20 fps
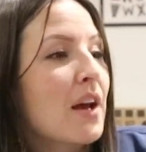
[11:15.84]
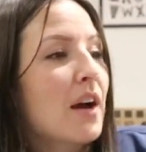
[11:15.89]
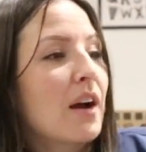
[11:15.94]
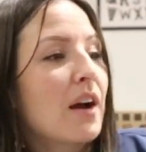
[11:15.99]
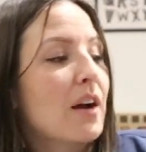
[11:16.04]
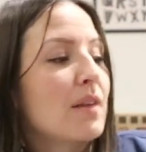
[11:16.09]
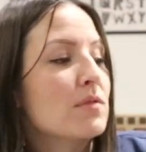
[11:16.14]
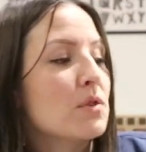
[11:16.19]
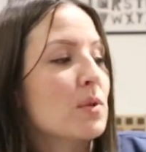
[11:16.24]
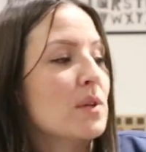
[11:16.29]

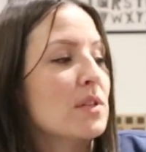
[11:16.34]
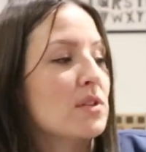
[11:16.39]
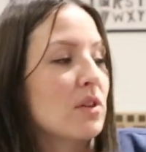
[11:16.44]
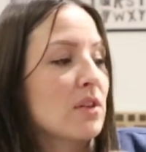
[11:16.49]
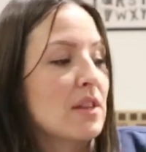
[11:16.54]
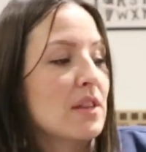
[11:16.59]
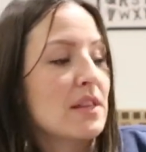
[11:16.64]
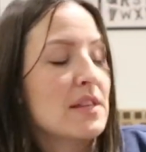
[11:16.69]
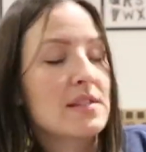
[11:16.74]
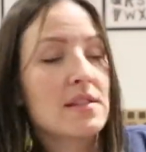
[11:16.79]
Um, so these
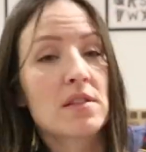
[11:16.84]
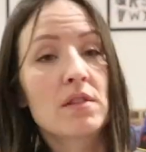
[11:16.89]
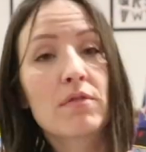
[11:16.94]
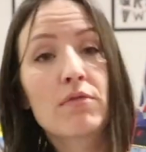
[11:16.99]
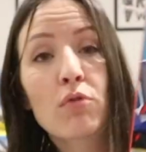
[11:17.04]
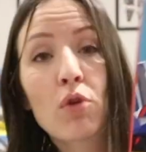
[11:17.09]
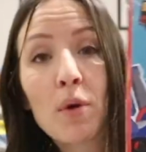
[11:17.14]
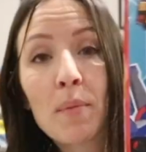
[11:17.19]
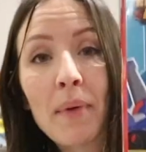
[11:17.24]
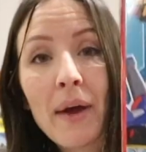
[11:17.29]
are, this is a
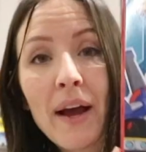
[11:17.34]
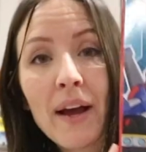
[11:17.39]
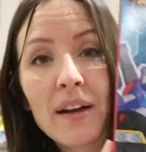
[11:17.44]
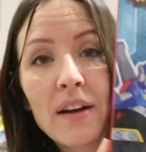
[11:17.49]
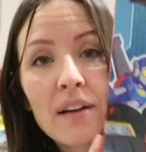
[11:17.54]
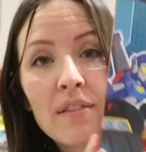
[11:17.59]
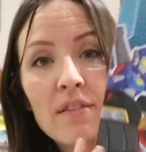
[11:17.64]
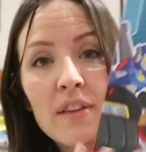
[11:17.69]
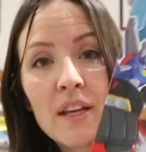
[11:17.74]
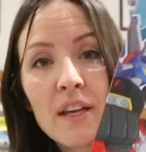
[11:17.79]
four
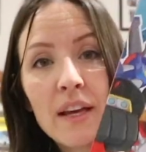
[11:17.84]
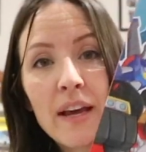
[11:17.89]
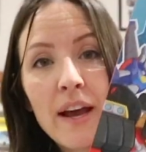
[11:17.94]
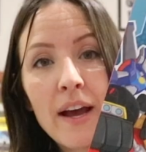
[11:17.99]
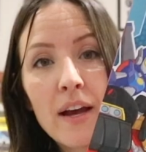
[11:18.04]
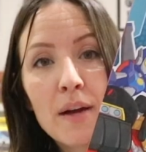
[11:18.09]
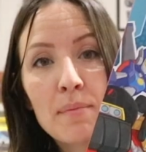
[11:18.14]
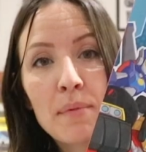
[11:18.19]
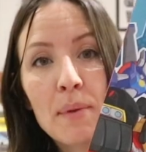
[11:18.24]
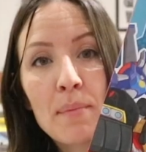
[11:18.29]
pack of the
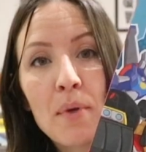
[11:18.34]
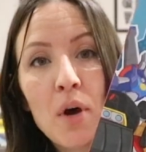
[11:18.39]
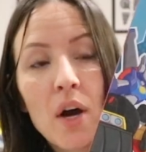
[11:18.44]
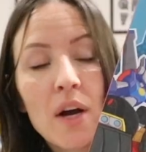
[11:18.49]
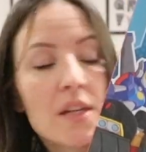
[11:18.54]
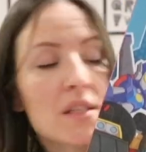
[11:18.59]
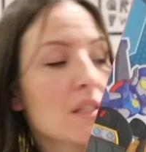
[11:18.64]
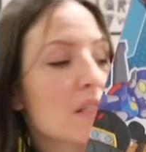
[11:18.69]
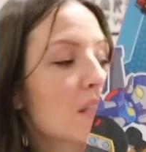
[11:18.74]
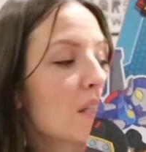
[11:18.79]
Academy
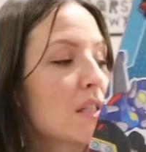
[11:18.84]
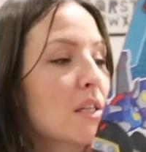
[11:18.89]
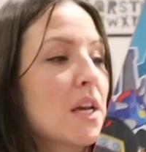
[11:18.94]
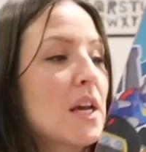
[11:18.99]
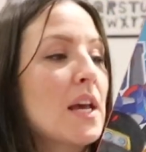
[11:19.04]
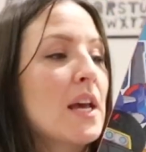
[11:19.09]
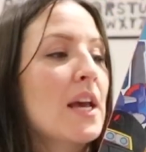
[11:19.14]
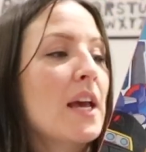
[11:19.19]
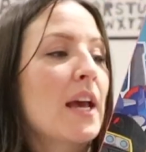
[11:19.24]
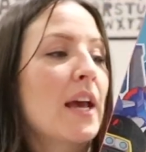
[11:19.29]
bots.
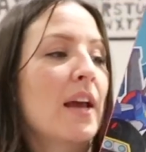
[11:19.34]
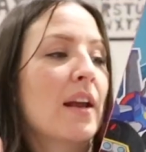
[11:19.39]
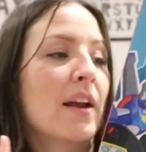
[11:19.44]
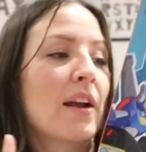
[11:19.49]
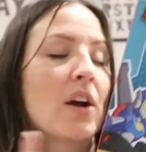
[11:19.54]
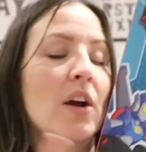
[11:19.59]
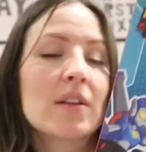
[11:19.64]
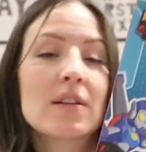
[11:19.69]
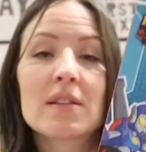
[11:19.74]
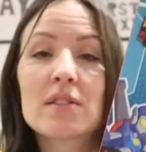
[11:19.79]
And I
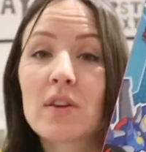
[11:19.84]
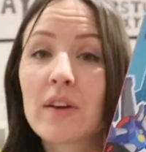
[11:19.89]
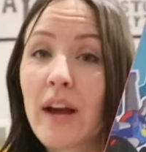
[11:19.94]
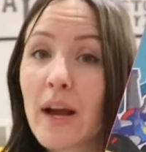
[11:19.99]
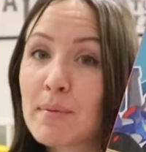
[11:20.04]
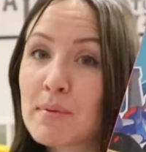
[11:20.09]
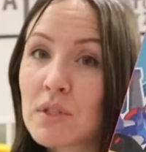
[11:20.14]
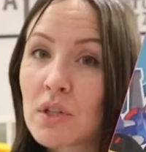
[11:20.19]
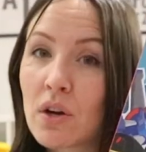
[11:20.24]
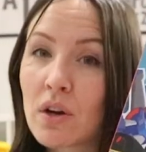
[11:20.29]
got this on
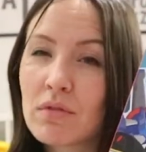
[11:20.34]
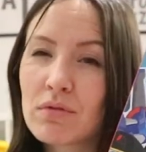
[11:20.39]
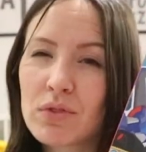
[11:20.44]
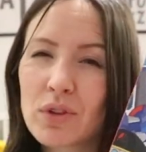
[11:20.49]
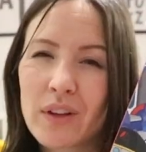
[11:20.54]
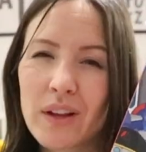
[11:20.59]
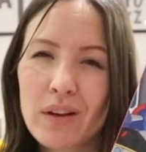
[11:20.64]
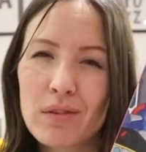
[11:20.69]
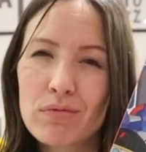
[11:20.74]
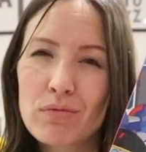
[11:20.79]
Amazon
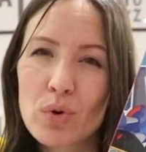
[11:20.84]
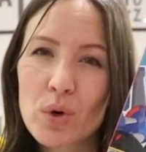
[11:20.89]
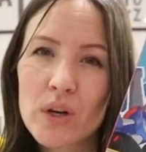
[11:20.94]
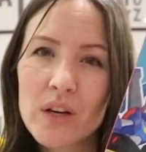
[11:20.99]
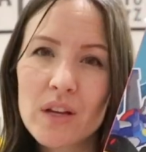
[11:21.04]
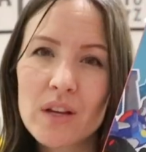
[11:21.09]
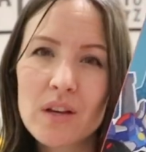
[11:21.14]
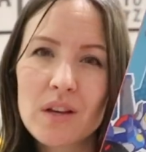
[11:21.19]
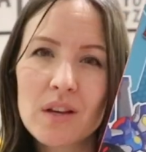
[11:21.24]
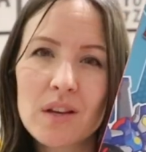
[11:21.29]
for like
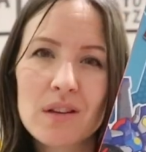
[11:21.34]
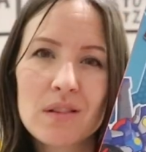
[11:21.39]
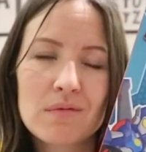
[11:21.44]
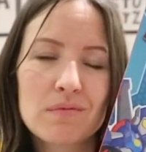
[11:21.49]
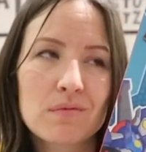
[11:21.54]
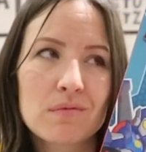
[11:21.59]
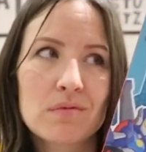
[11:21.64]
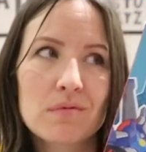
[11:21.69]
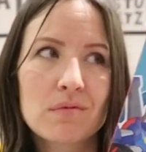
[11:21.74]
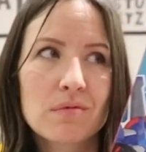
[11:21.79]
40
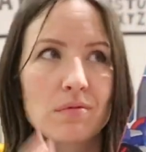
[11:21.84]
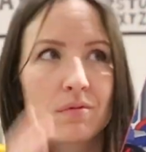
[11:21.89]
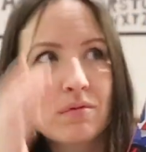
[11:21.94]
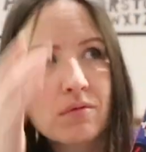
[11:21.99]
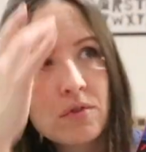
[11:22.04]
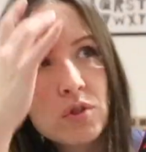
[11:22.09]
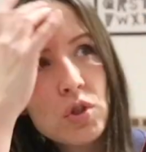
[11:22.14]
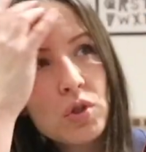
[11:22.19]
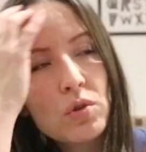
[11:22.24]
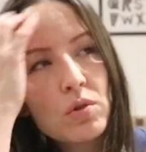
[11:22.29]

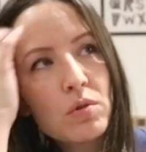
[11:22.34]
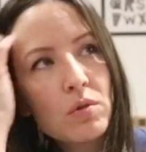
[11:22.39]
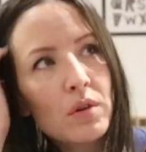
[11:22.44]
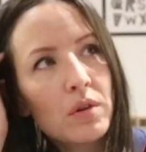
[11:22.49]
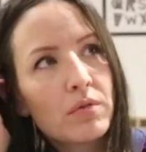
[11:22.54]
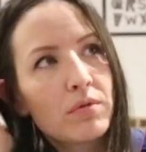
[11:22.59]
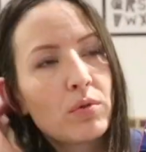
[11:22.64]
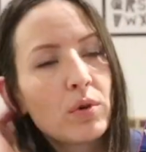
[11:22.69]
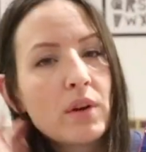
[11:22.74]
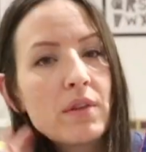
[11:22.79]
two
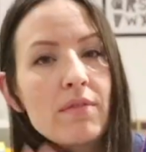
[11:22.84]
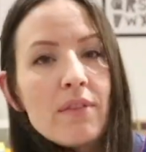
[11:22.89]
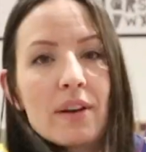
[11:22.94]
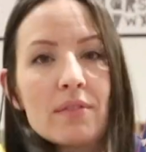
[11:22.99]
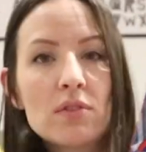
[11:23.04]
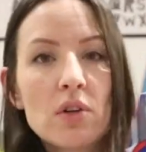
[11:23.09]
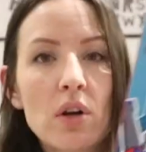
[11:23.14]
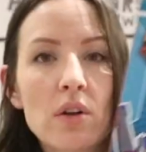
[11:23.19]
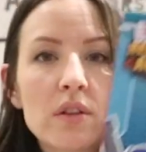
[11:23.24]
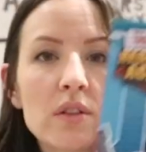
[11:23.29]
or
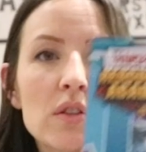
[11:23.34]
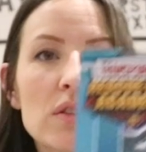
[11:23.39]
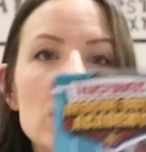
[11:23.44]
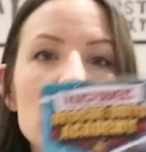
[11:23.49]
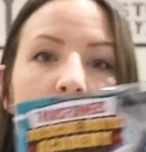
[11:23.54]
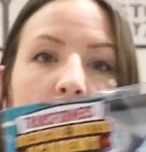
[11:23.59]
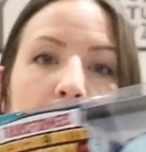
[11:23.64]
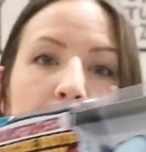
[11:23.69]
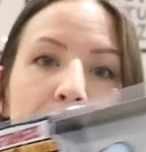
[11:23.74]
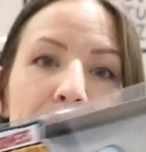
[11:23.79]
forty-five dollars.